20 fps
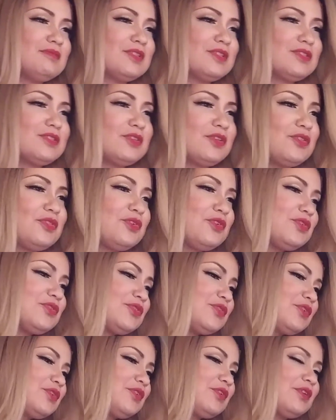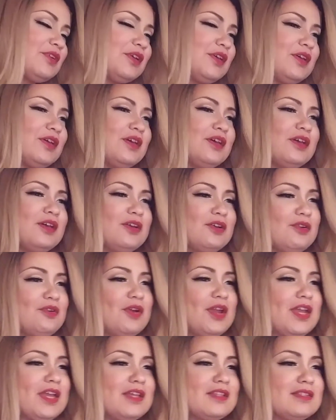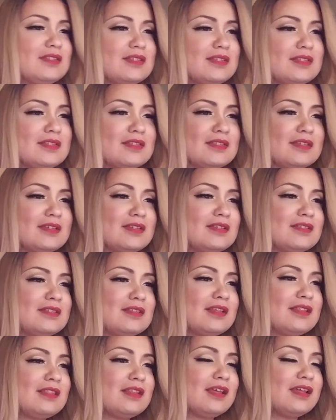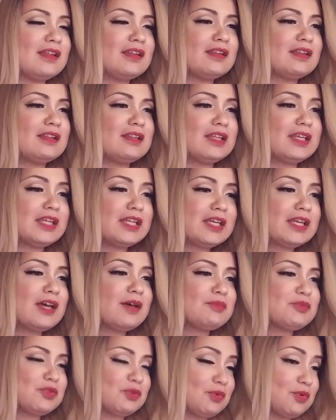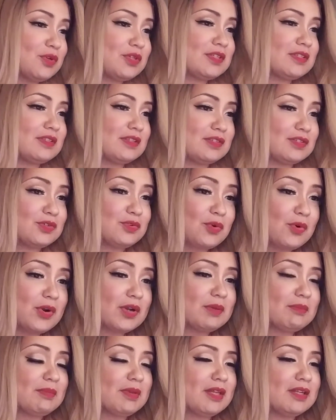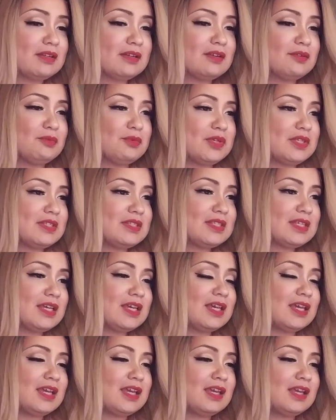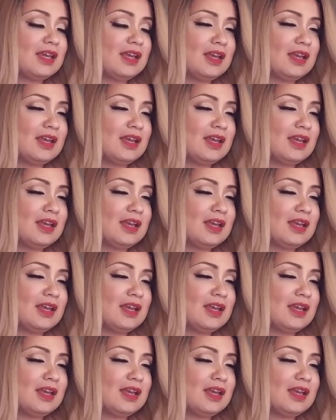so those are gray instances and then leading up towards the tournament we see